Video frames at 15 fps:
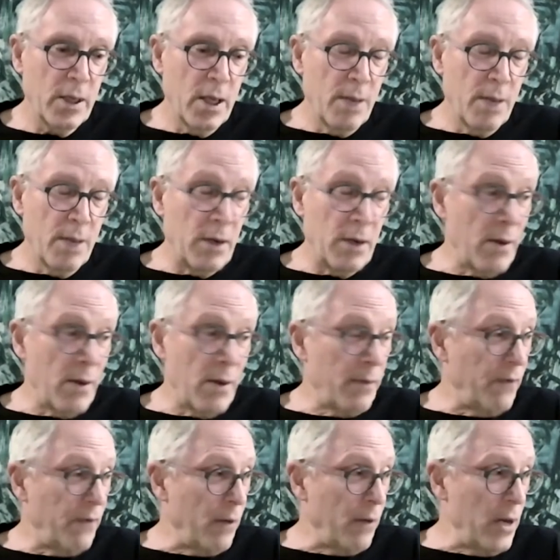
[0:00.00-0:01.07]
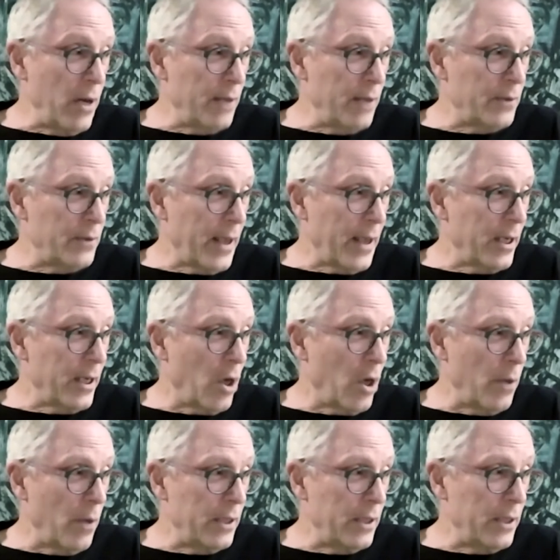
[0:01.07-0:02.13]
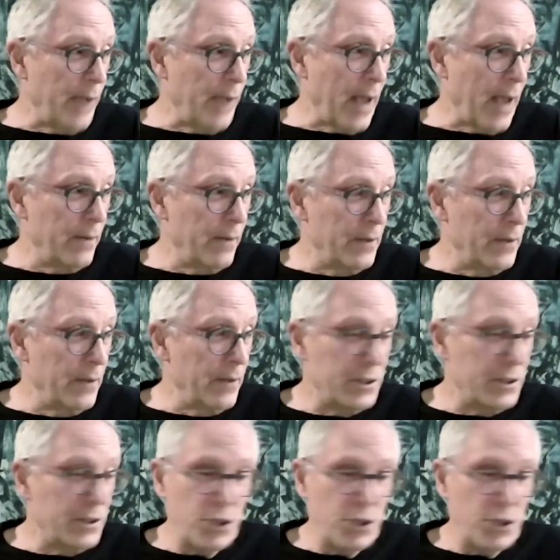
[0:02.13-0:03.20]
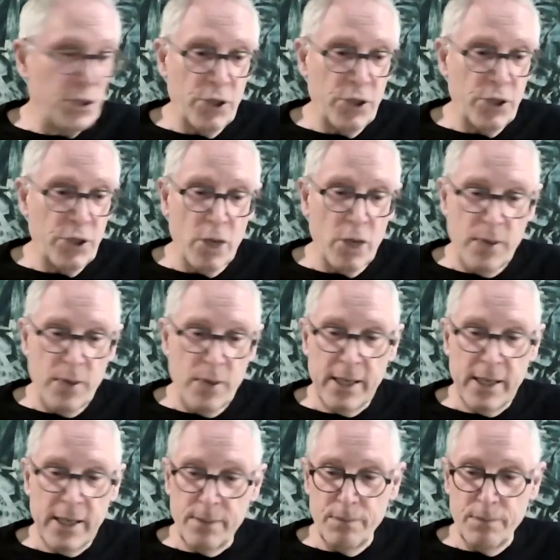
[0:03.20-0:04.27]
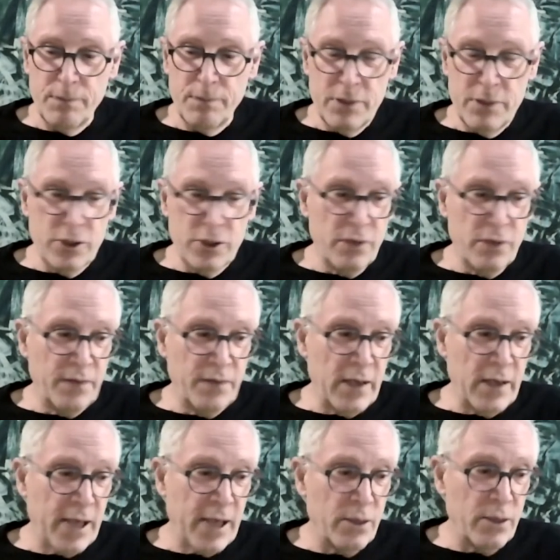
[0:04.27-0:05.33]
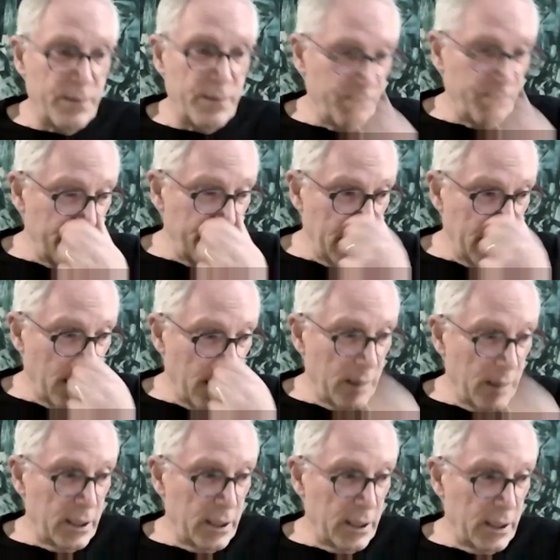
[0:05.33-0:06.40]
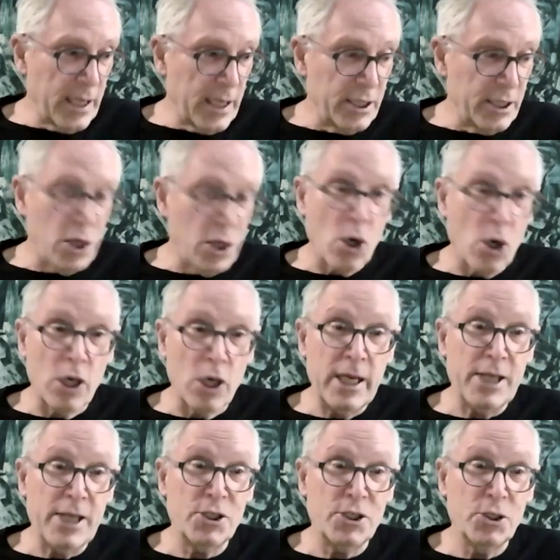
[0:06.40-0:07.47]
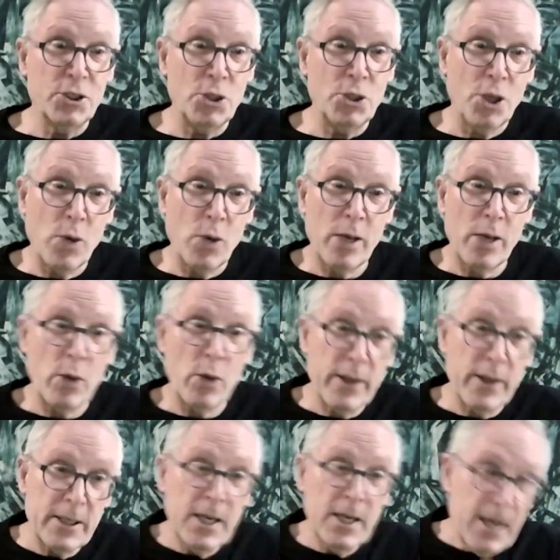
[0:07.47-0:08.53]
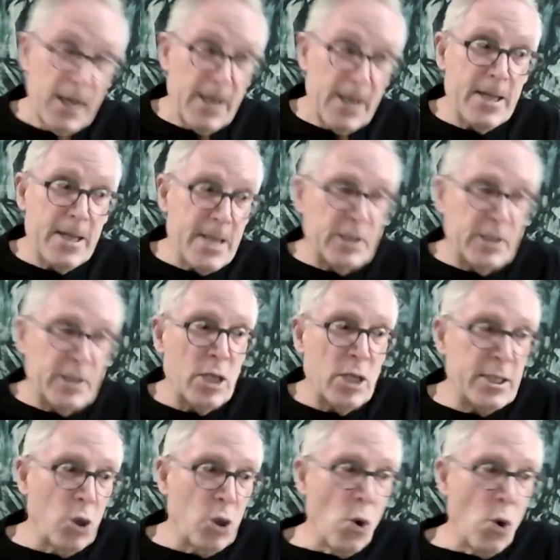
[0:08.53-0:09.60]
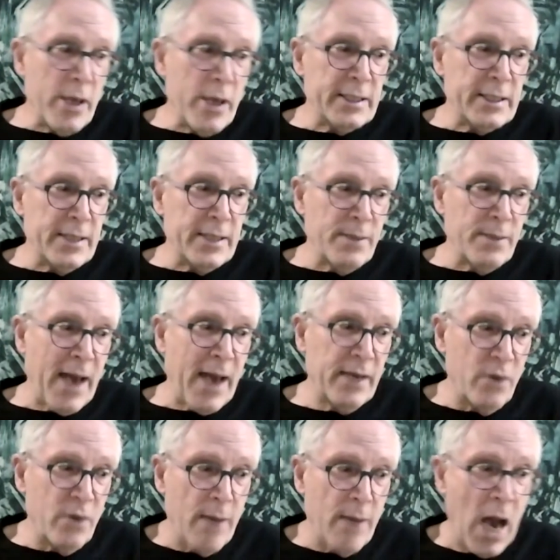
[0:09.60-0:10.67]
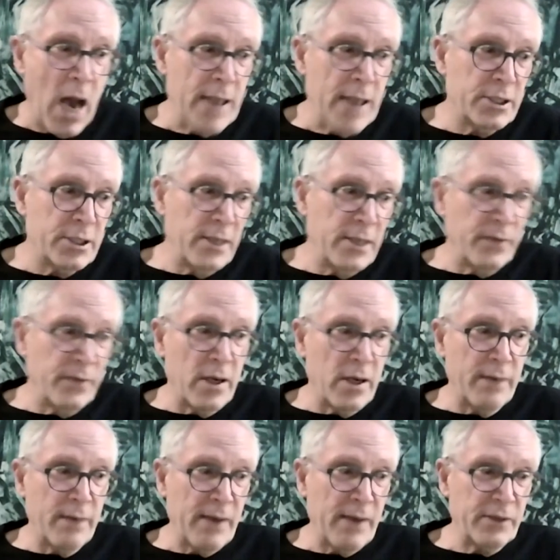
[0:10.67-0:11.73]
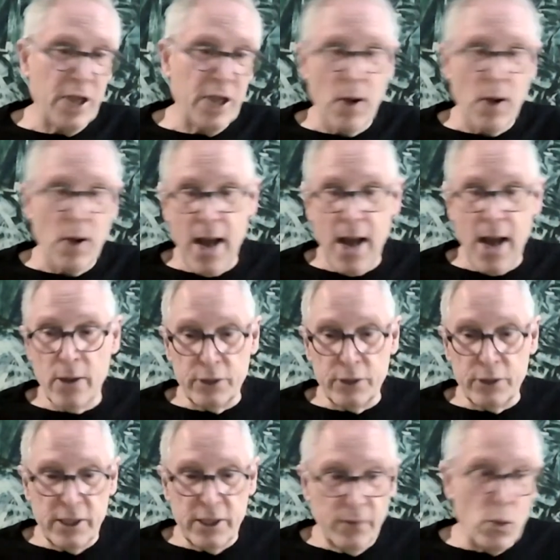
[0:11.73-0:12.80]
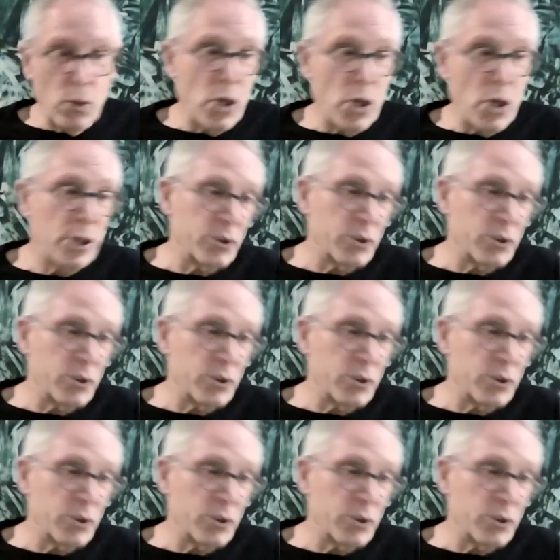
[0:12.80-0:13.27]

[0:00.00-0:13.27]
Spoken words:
But I remember Fred Williams making a comment about the studio being, you feel like you're like a dog on a leash, you know, it's always at the back of your mind. So even though I'm having to go out and deliver works or